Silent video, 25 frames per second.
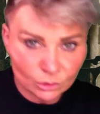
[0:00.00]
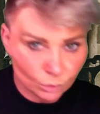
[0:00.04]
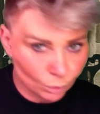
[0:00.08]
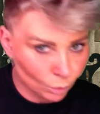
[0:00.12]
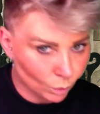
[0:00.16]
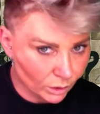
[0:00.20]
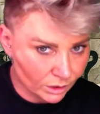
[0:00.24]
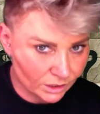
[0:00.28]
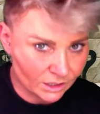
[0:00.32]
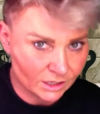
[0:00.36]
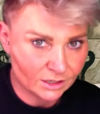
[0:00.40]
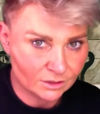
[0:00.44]
to
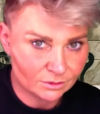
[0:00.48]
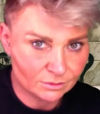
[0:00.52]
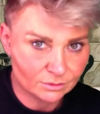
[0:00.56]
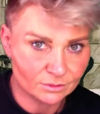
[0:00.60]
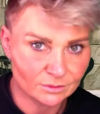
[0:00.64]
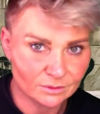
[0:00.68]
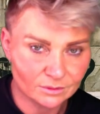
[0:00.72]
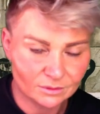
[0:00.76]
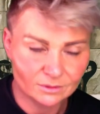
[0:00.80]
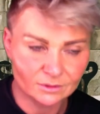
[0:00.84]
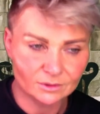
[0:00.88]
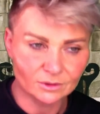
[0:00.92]
work
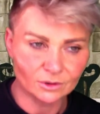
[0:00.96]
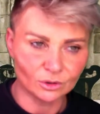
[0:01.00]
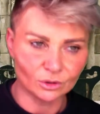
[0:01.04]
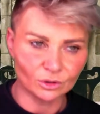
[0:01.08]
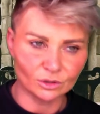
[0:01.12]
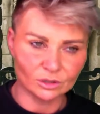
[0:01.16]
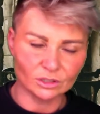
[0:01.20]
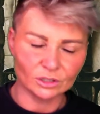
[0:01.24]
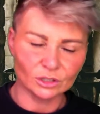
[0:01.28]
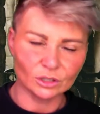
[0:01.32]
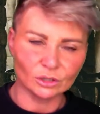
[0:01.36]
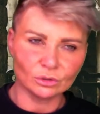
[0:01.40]
out,
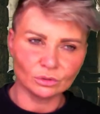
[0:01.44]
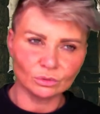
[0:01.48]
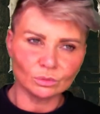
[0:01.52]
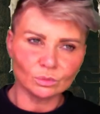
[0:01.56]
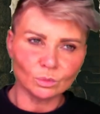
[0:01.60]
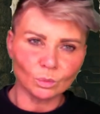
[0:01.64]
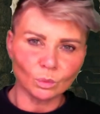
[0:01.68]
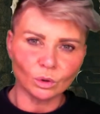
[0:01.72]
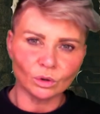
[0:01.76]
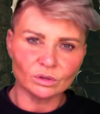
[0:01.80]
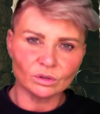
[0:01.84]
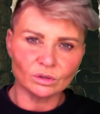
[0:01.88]
or you
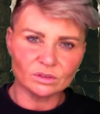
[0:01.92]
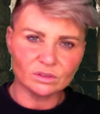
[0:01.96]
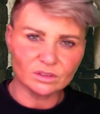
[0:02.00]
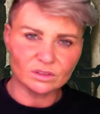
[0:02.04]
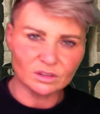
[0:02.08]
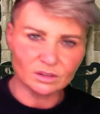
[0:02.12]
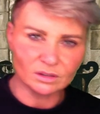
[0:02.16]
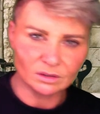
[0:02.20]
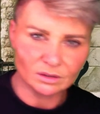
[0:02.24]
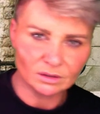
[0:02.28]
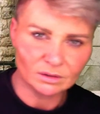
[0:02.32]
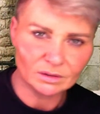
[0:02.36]
don't
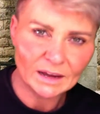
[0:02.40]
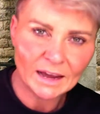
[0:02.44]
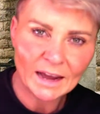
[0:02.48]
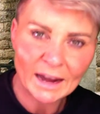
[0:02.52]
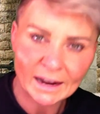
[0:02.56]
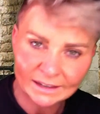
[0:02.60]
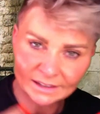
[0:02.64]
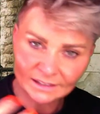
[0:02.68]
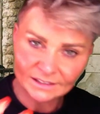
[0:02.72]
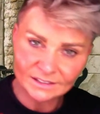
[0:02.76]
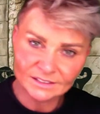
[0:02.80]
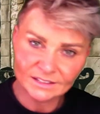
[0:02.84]
want the
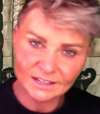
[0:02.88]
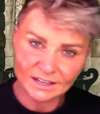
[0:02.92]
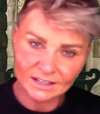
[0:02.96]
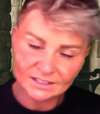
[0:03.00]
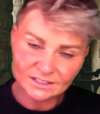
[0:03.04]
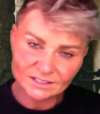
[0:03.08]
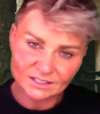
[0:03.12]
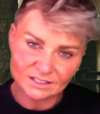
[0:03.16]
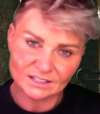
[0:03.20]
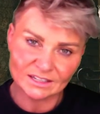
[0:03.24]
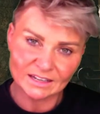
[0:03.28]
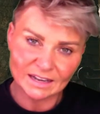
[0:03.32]
high
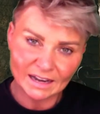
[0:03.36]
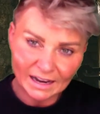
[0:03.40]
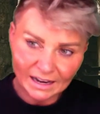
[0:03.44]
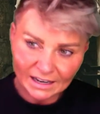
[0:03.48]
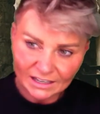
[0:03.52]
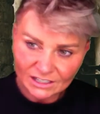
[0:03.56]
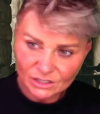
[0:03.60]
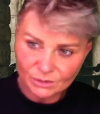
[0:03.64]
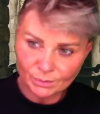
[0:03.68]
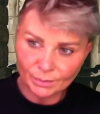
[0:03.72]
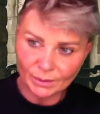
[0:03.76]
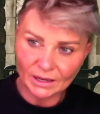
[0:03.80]
intensity
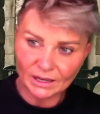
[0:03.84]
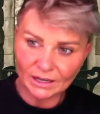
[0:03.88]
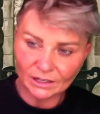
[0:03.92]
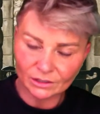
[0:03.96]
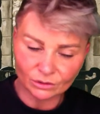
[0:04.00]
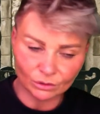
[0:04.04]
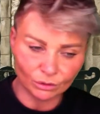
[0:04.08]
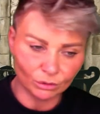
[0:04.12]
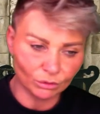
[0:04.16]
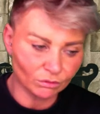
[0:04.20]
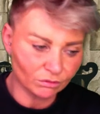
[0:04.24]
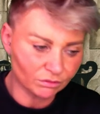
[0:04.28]

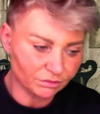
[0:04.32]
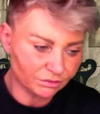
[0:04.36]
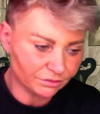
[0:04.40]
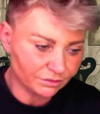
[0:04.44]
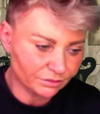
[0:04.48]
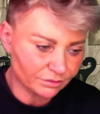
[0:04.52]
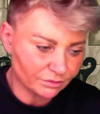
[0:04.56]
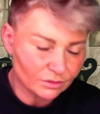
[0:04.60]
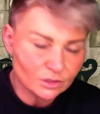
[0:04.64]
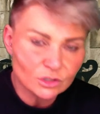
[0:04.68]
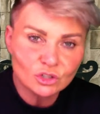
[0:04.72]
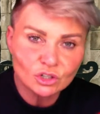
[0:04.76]
aspect
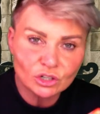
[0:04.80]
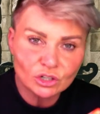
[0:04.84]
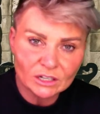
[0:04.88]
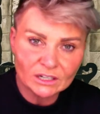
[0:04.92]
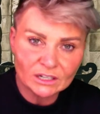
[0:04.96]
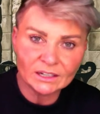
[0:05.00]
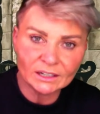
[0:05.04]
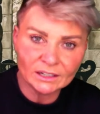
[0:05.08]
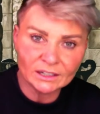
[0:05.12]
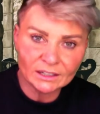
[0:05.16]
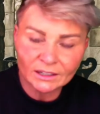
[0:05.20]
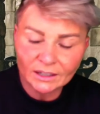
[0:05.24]
of
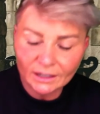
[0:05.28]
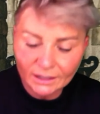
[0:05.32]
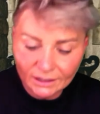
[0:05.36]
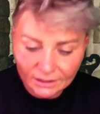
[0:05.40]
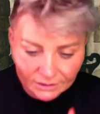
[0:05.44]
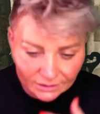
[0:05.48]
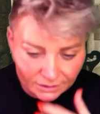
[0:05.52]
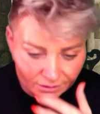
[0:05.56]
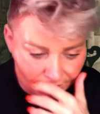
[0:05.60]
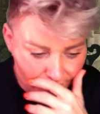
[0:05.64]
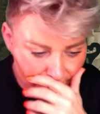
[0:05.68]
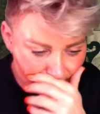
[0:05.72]
training
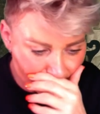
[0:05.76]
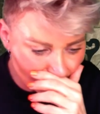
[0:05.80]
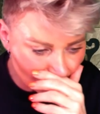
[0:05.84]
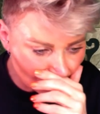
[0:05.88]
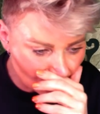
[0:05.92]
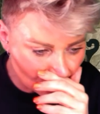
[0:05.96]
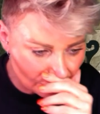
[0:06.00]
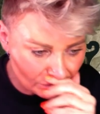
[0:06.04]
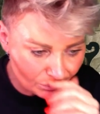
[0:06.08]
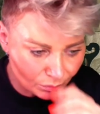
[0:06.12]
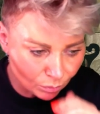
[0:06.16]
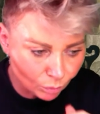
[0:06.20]
and
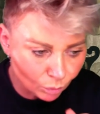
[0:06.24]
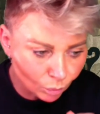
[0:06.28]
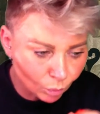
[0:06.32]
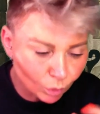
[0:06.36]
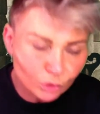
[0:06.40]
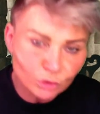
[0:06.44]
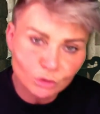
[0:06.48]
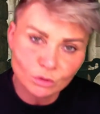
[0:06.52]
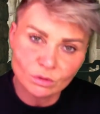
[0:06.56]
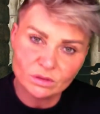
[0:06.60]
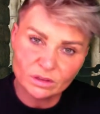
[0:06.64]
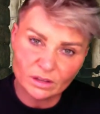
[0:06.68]

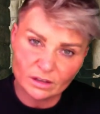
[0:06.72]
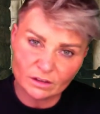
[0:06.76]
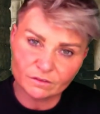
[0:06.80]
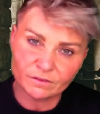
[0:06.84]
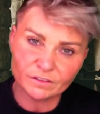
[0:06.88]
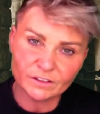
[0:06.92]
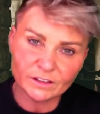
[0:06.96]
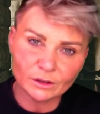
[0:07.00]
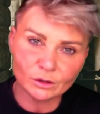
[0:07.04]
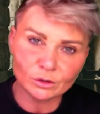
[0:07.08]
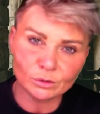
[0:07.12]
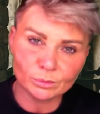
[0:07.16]
what you
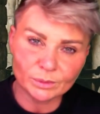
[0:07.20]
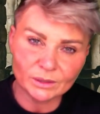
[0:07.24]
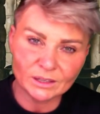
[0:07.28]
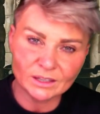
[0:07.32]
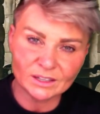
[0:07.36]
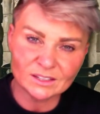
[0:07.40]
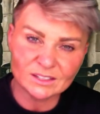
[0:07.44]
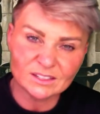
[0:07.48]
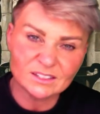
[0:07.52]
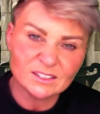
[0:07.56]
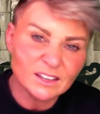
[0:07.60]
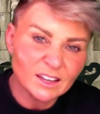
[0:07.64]
think Feel Look
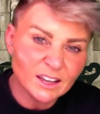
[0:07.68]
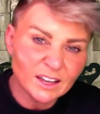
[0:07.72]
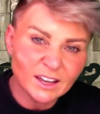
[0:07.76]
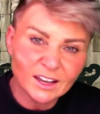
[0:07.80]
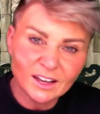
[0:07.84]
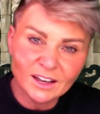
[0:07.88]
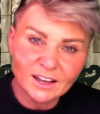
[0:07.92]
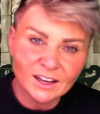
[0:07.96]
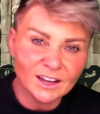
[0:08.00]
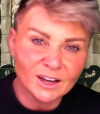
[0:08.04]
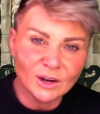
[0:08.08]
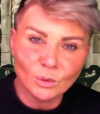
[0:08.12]
Be is,
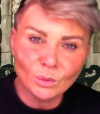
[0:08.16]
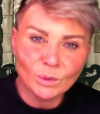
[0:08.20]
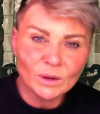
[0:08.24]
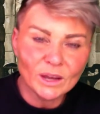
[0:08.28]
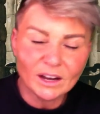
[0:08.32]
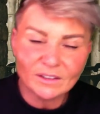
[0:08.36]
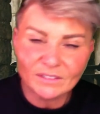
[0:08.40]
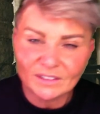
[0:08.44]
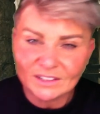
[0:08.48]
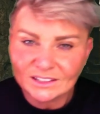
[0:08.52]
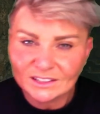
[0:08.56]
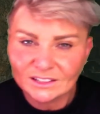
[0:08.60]

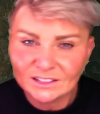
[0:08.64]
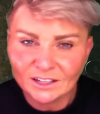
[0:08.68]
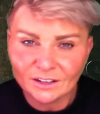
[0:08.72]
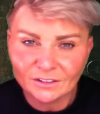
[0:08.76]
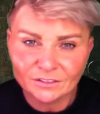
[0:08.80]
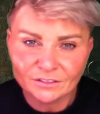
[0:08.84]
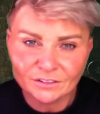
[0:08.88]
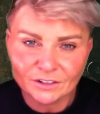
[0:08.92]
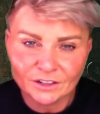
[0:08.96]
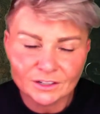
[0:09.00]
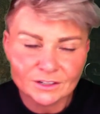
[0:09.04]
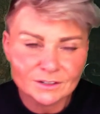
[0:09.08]
we have a
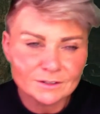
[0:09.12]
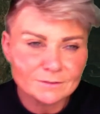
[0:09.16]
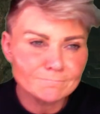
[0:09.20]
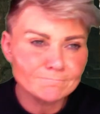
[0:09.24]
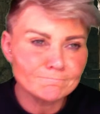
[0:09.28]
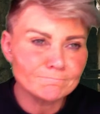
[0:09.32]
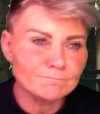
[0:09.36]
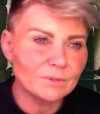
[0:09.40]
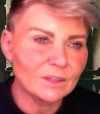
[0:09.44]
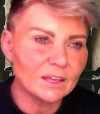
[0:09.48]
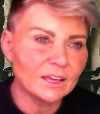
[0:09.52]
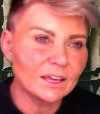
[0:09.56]

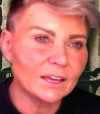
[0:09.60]
different